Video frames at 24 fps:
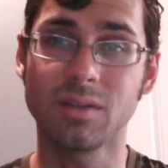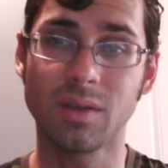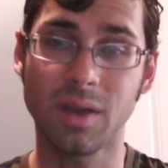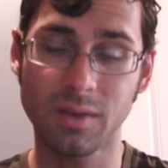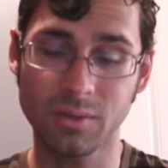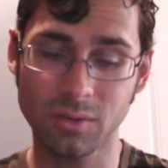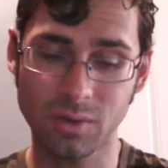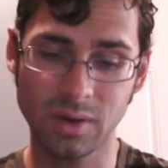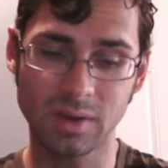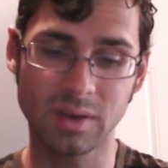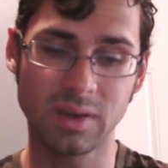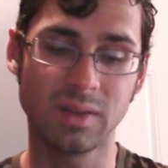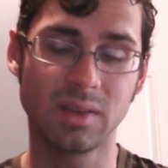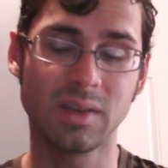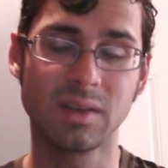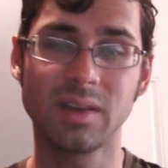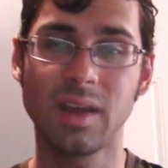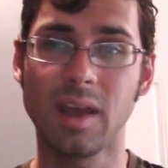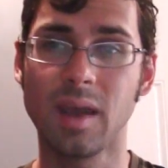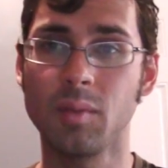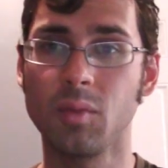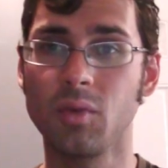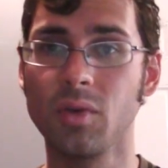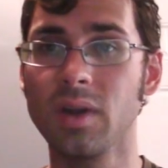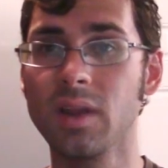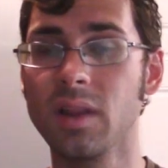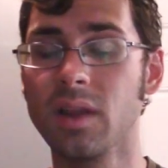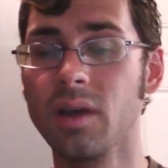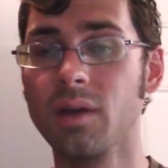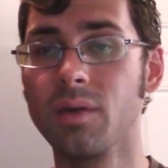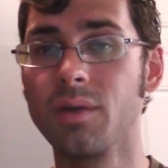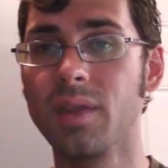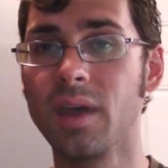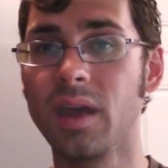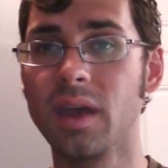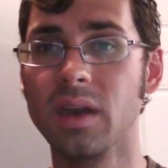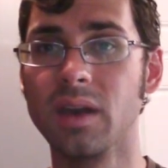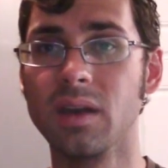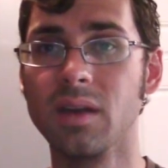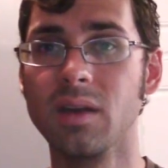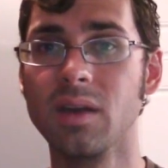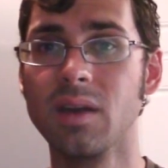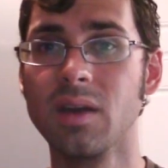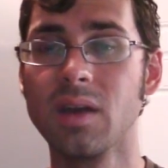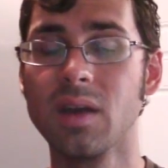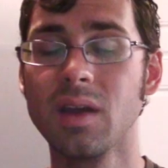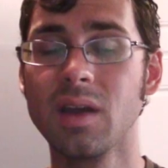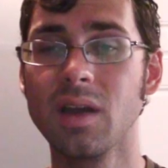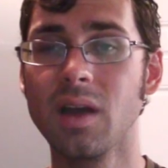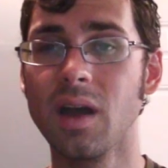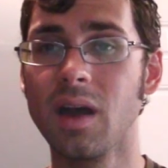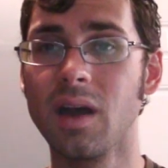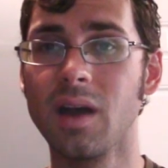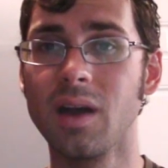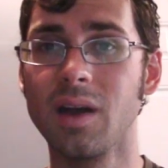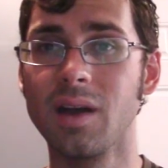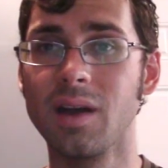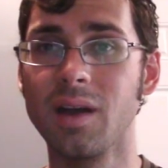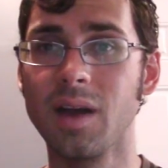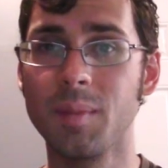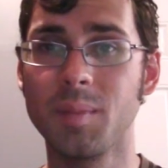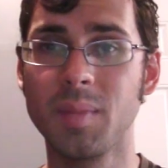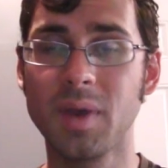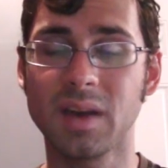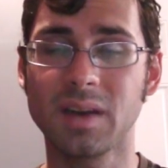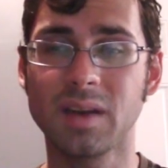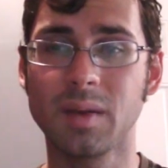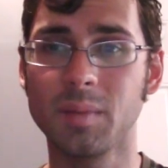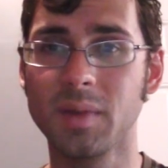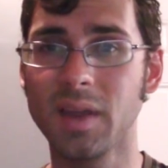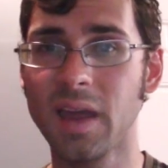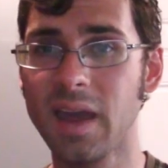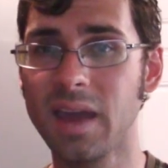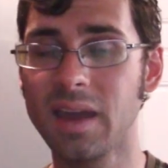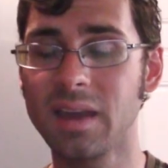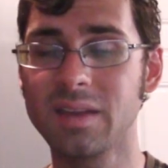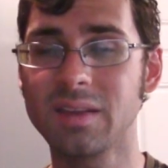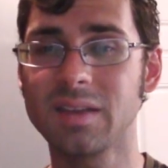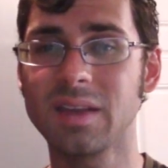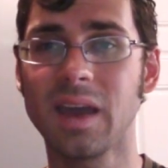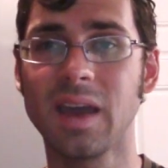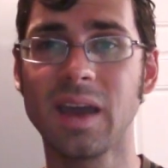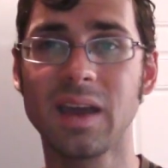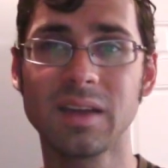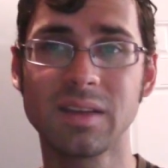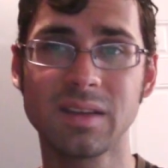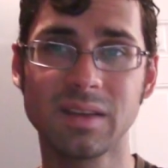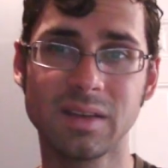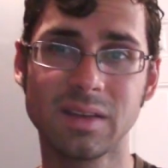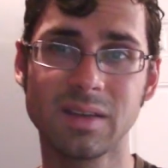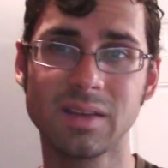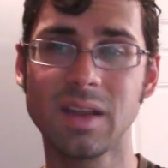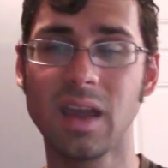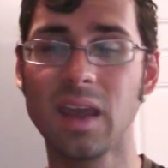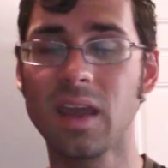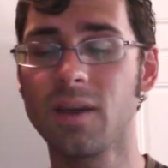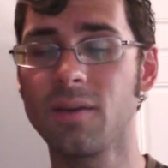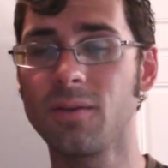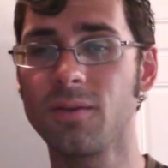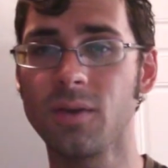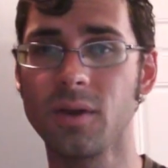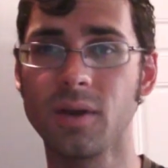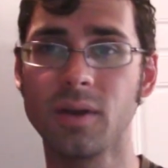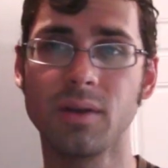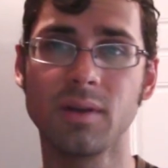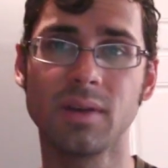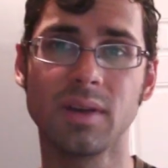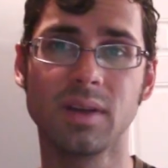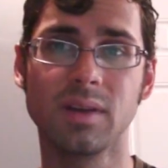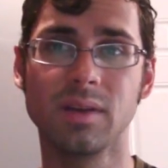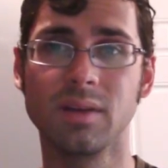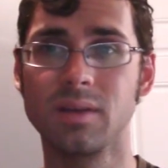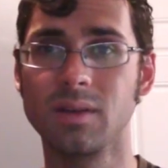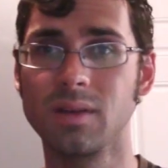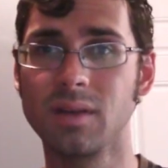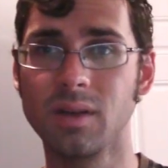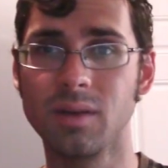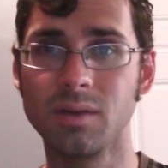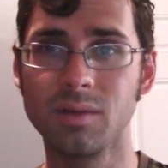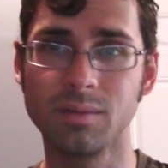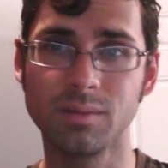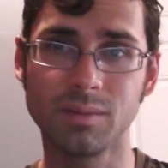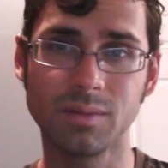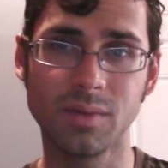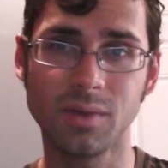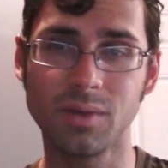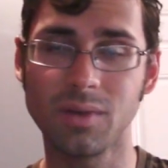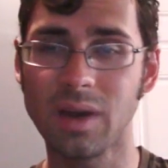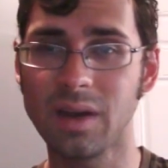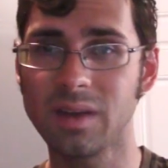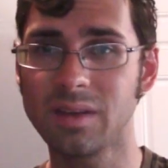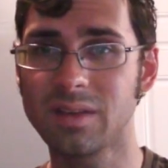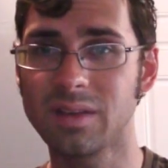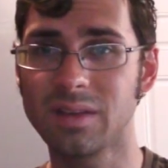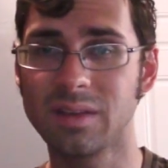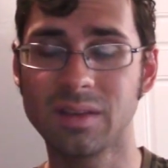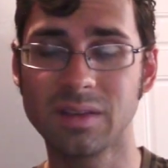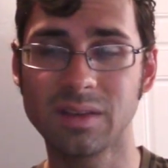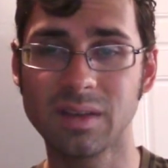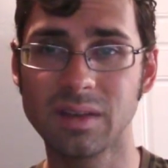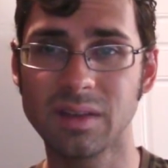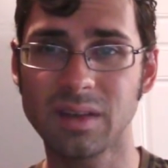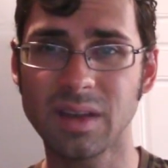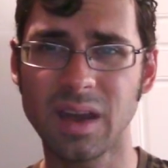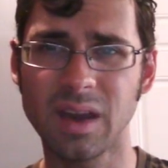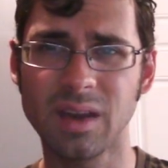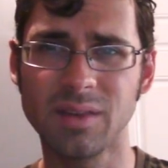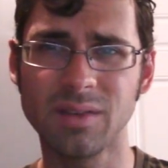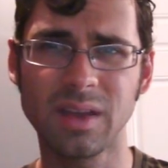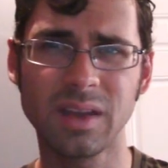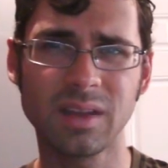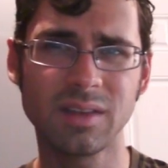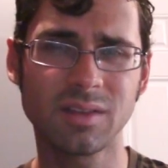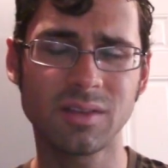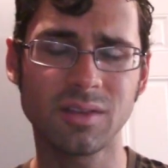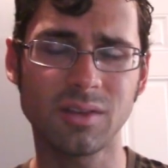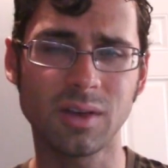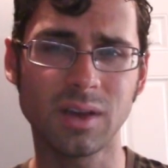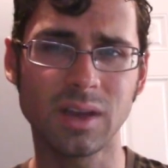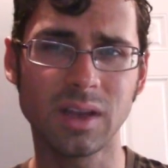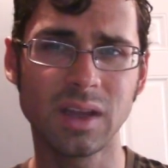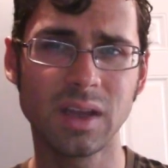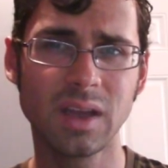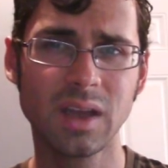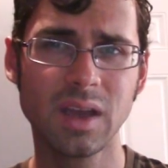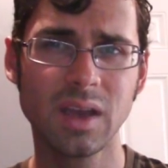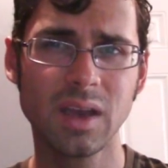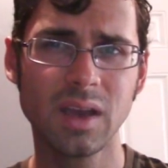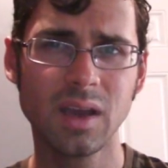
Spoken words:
So after I did the tamarillo, then I picked up Langsats and snake fruit, and you know, the rest is kind of history.